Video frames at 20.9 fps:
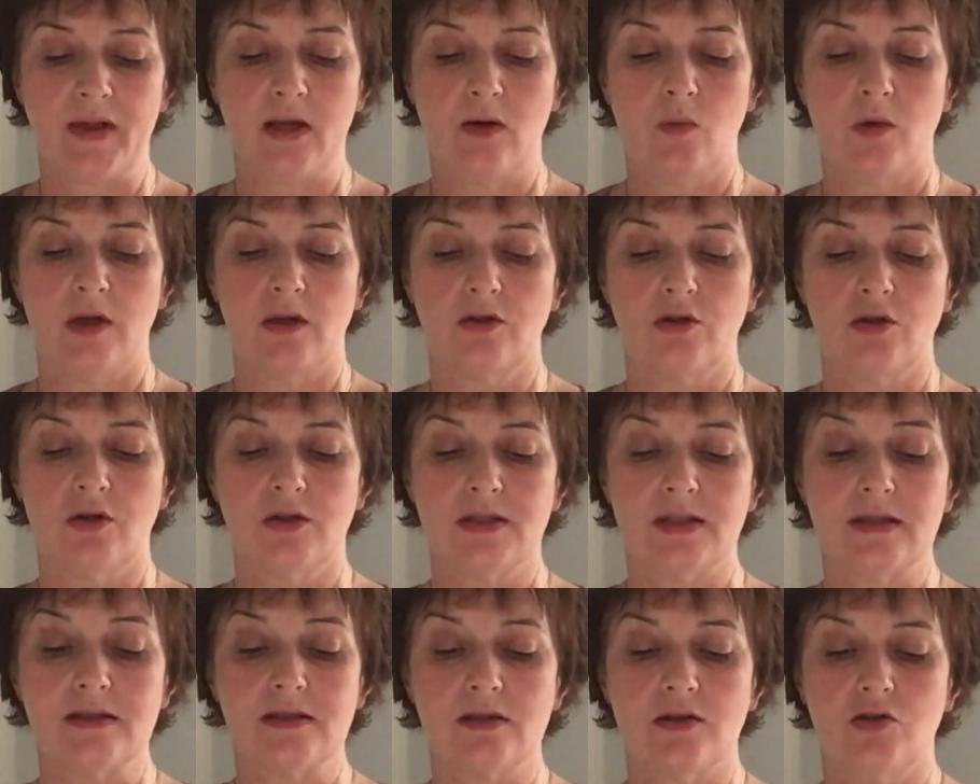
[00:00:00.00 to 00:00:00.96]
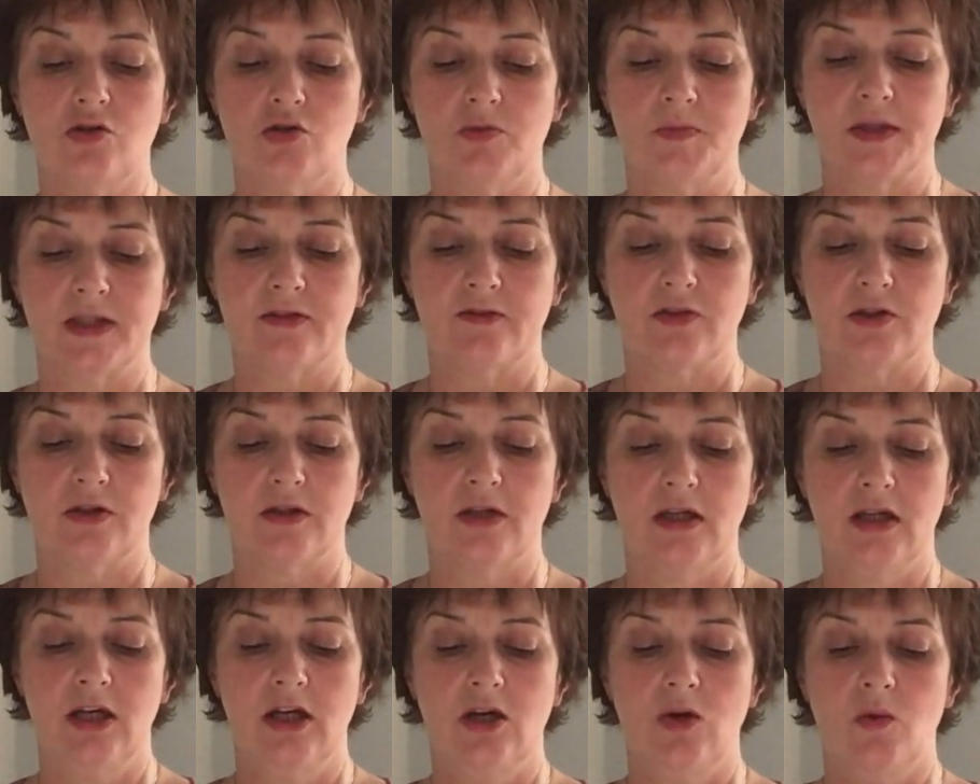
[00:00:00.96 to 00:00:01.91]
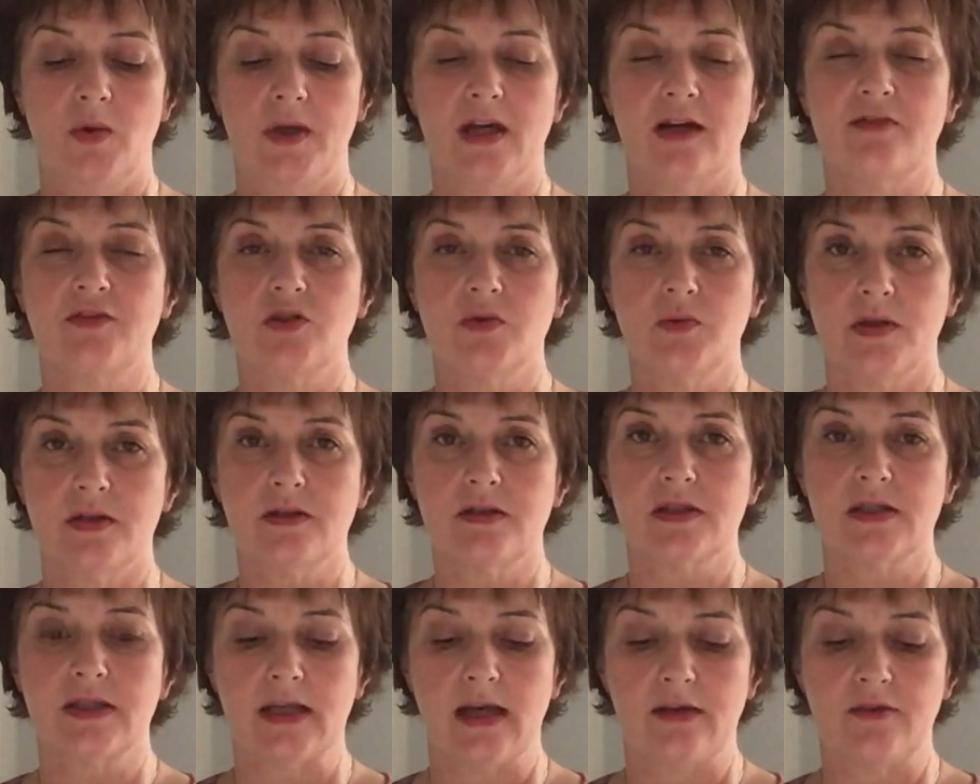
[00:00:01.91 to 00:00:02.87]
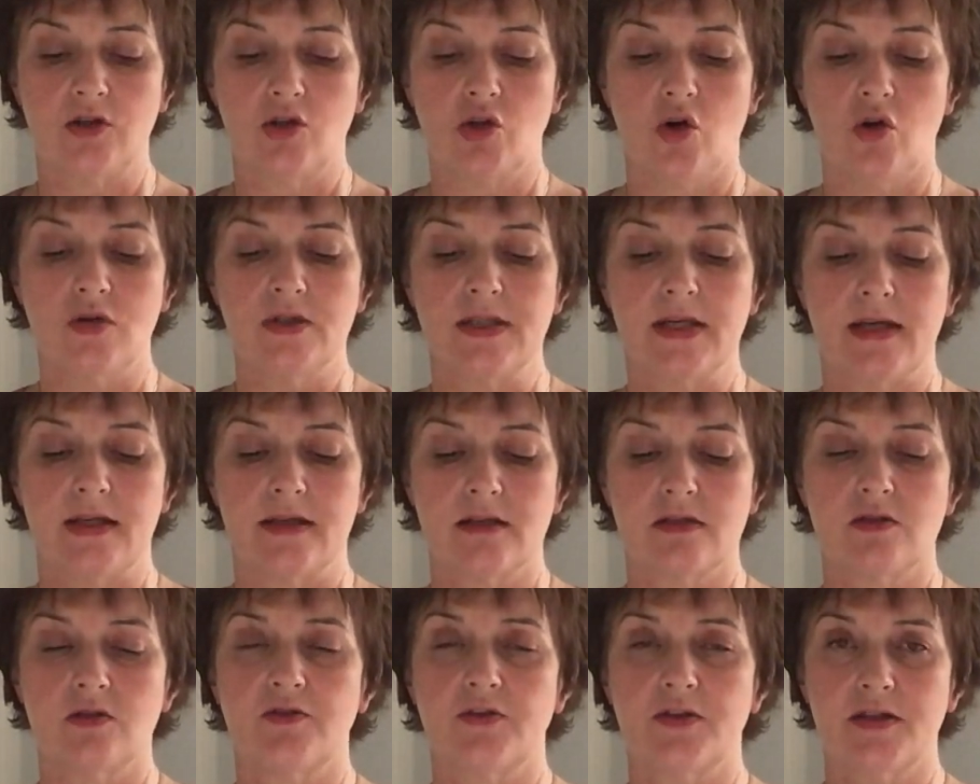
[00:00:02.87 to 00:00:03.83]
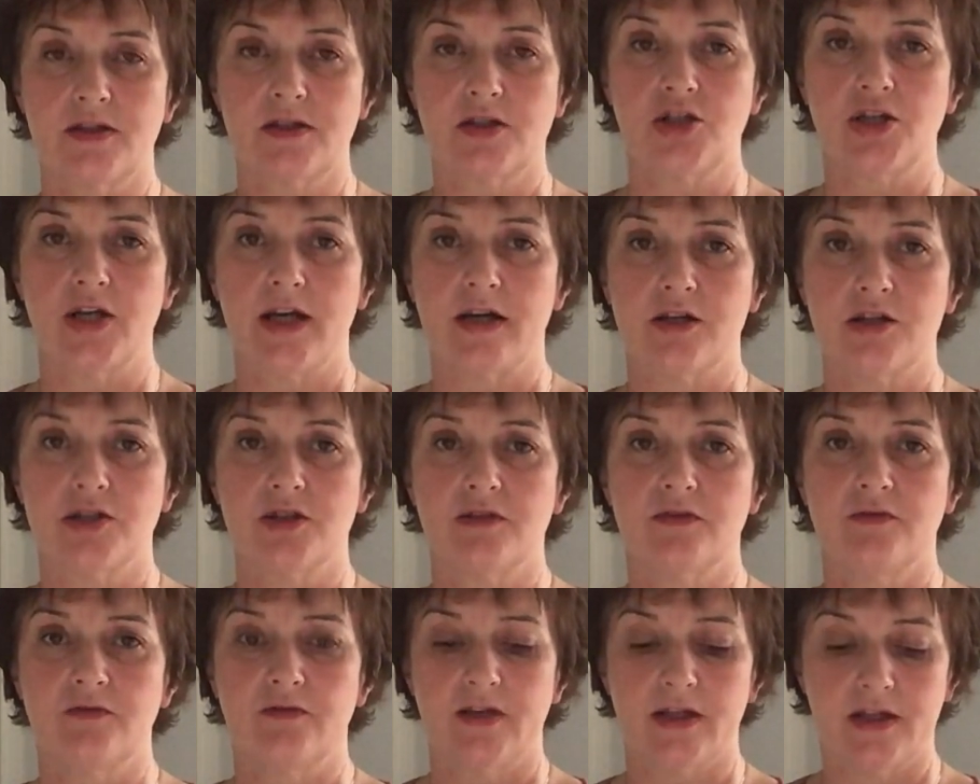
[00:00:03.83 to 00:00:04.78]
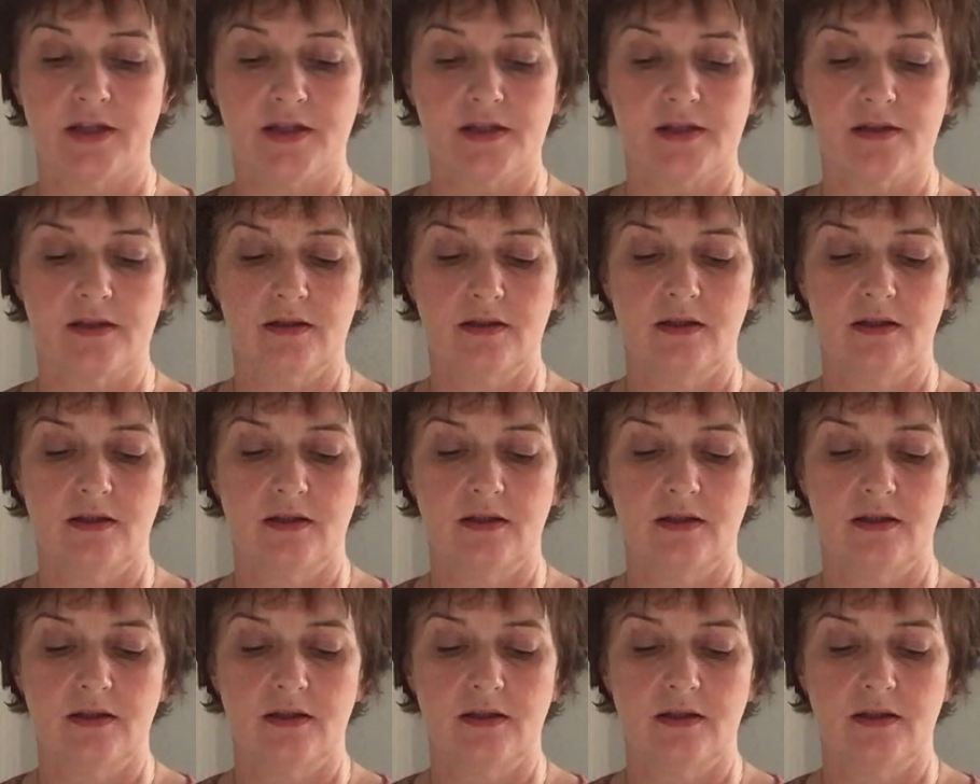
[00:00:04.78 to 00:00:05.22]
While God is a hope giver, we have to understand the context of this cherished verse.